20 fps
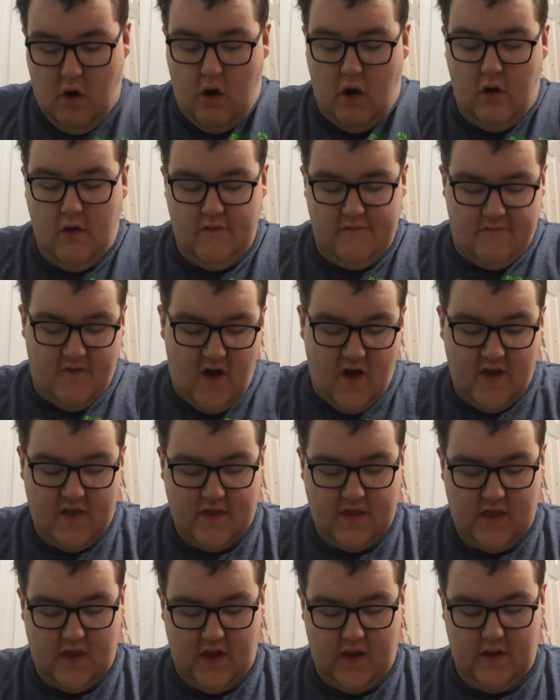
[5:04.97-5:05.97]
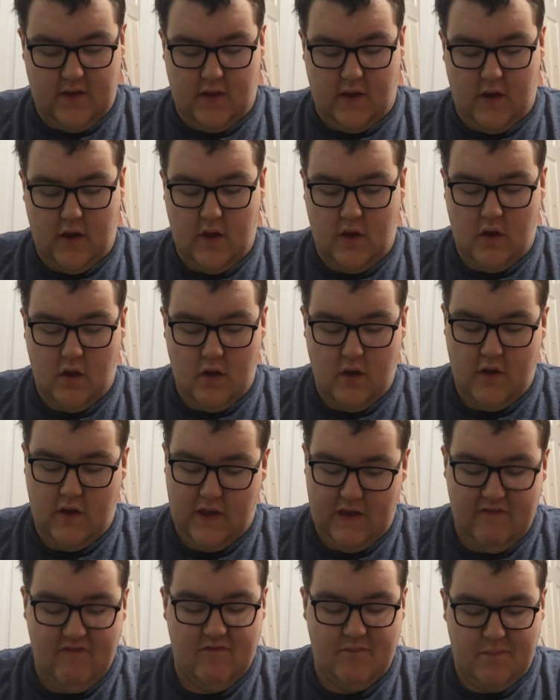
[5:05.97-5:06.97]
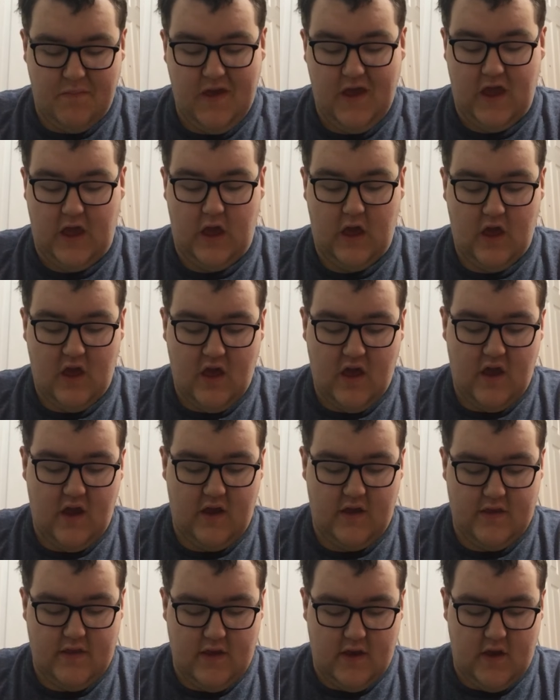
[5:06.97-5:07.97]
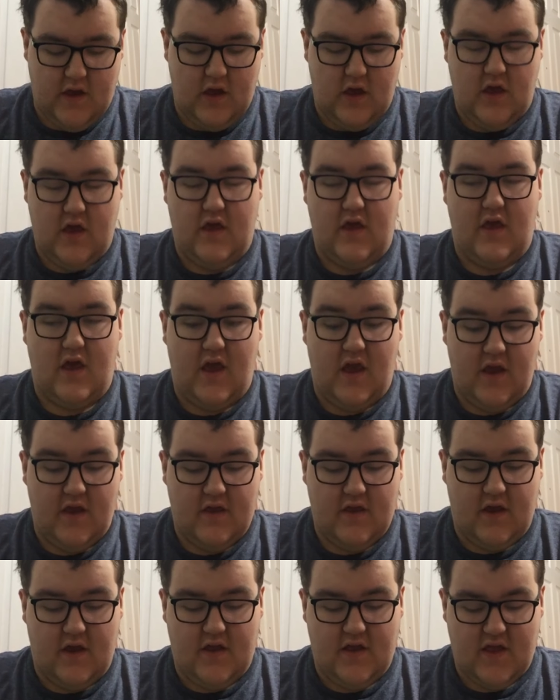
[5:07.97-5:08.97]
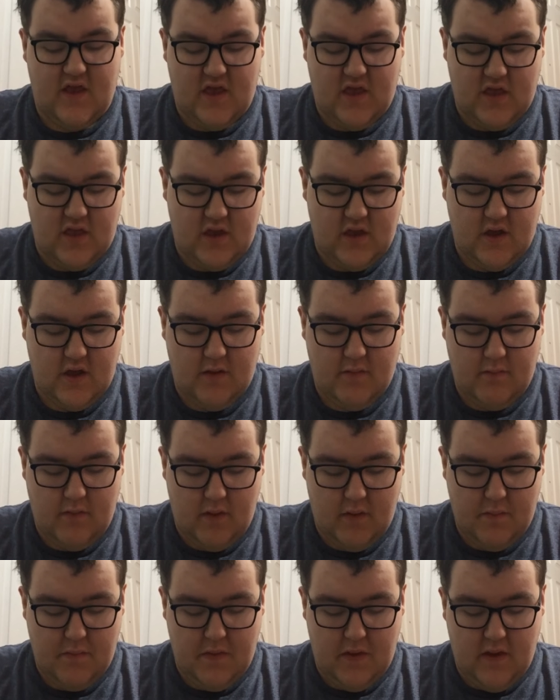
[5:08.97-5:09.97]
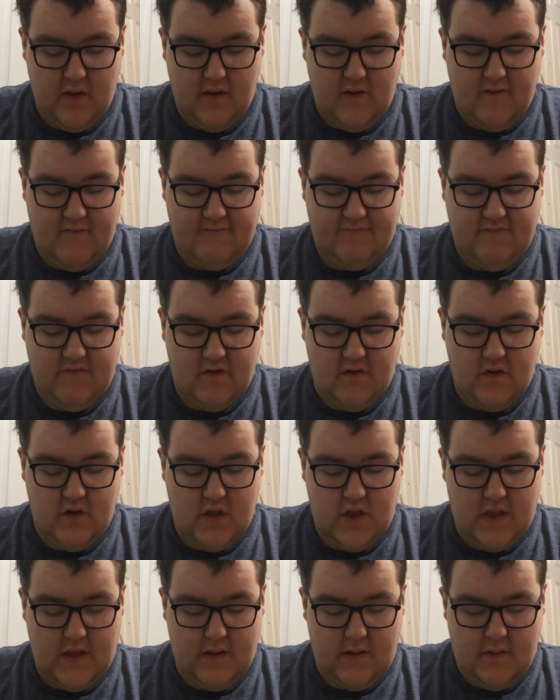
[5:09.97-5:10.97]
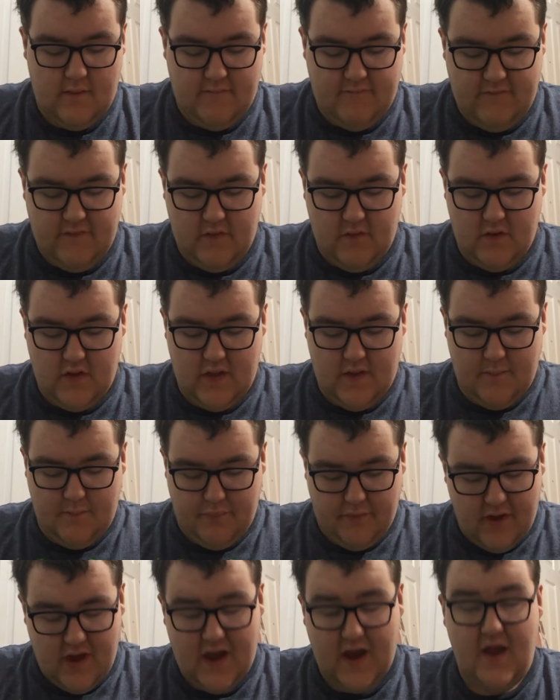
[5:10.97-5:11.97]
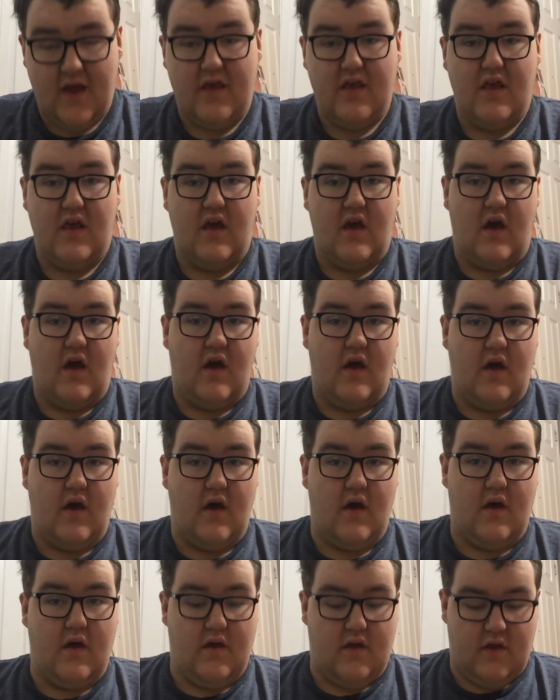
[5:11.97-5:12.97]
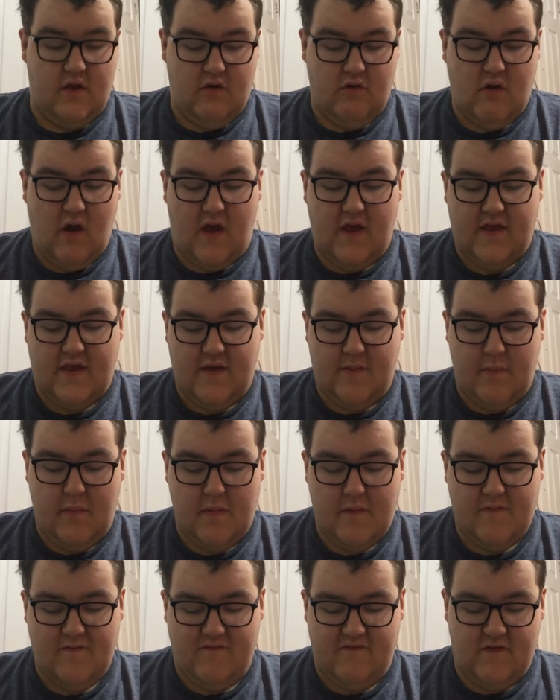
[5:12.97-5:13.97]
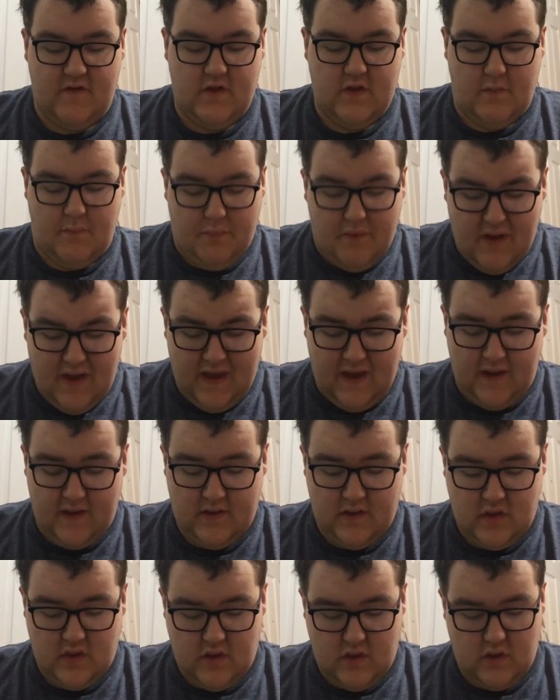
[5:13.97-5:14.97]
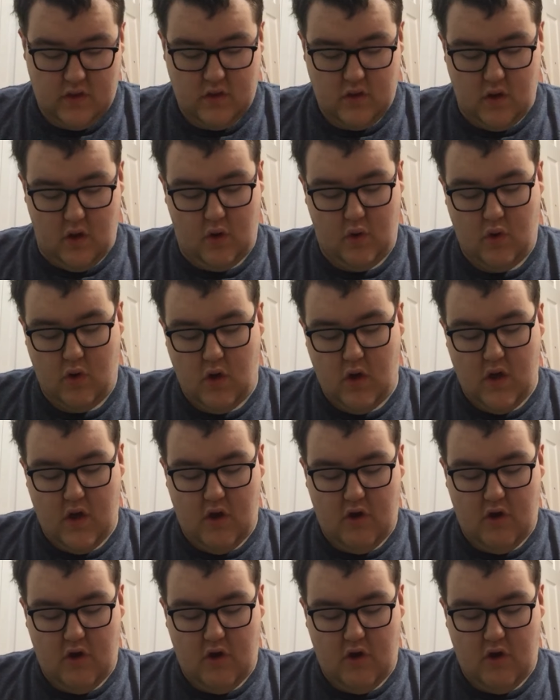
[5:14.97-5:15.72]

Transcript: all of us, and he's like, even me, and he's like, and he's like, this can make fill in the fill in the blanks. You guys can maybe fill in the blanks. So